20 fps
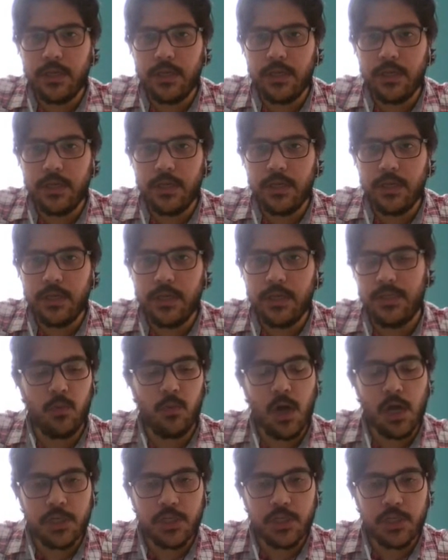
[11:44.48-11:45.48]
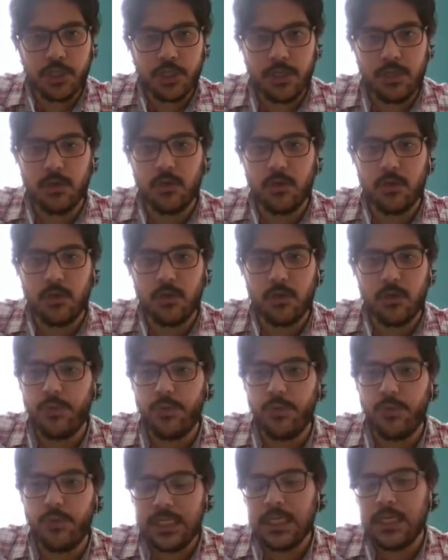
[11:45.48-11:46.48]
They're actually watching or
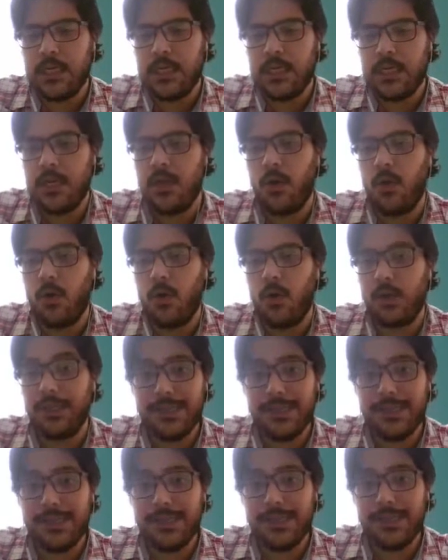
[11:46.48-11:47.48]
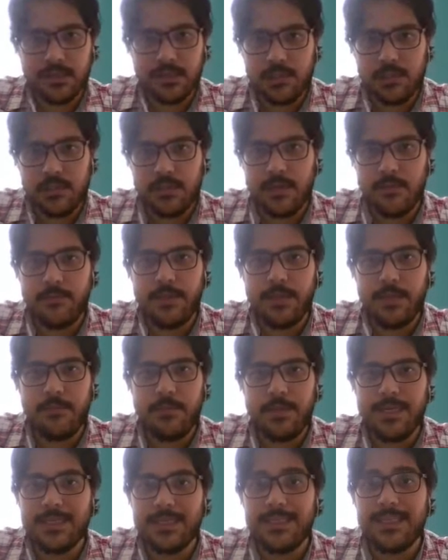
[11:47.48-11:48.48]
reading or listening to
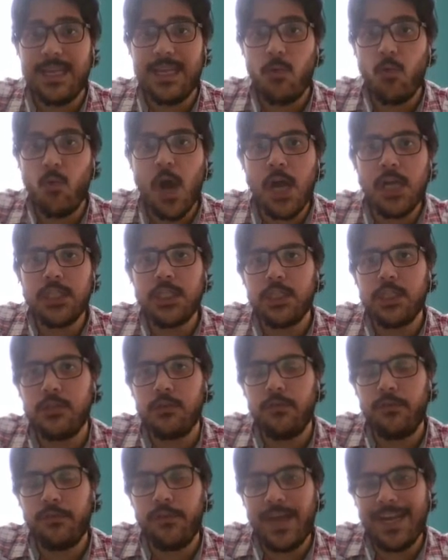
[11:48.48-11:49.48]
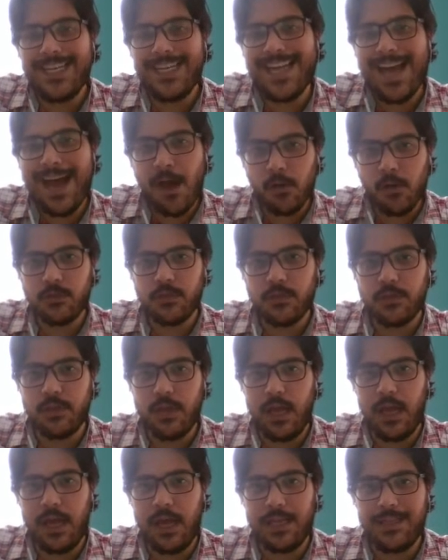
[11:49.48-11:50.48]
something because they want to find out
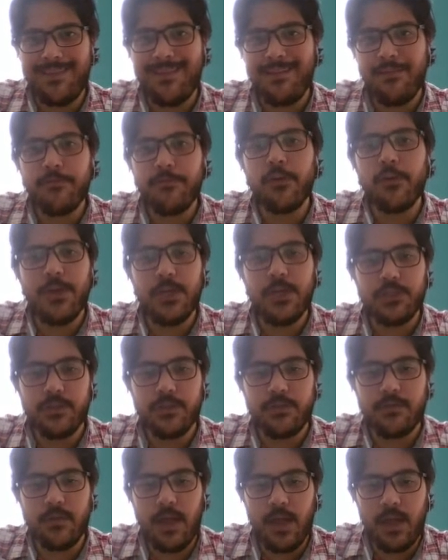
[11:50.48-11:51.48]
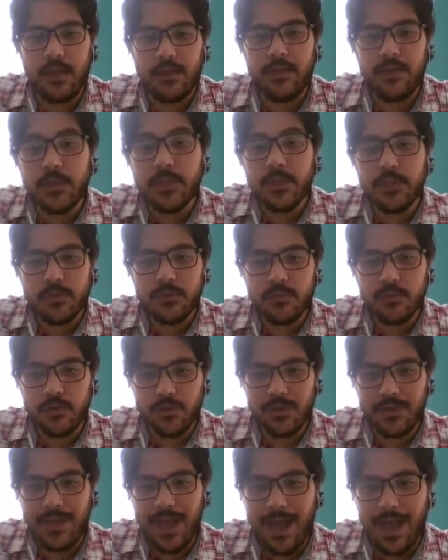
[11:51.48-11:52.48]
that information. They want to
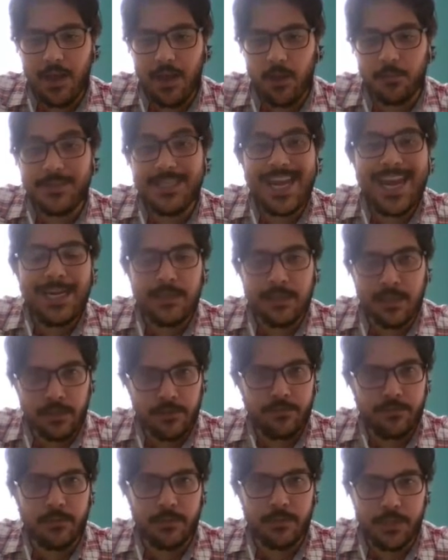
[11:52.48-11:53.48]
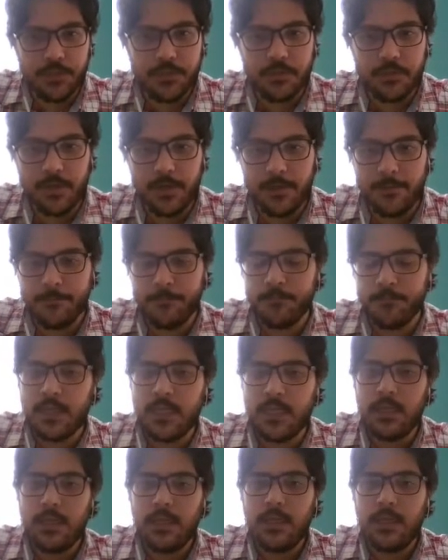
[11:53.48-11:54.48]
obtain that information there.
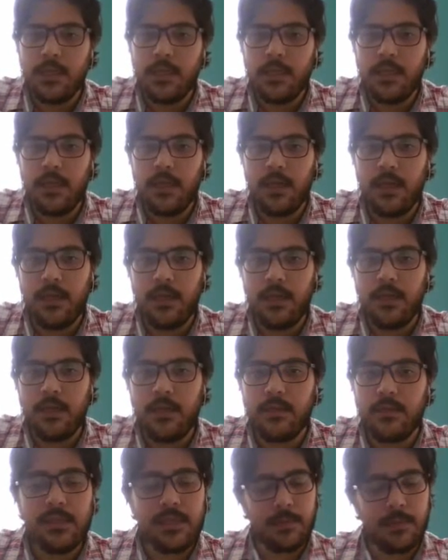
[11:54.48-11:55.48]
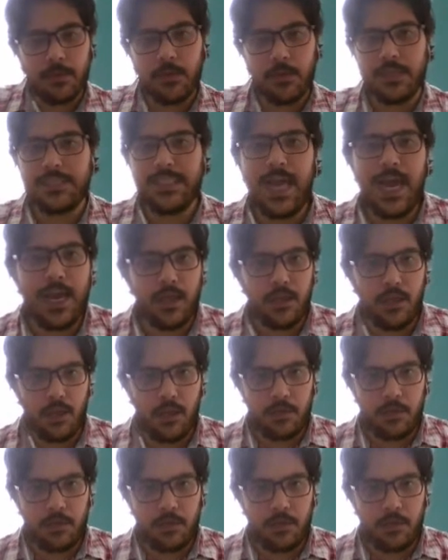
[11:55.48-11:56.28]
Think about a dialogue, for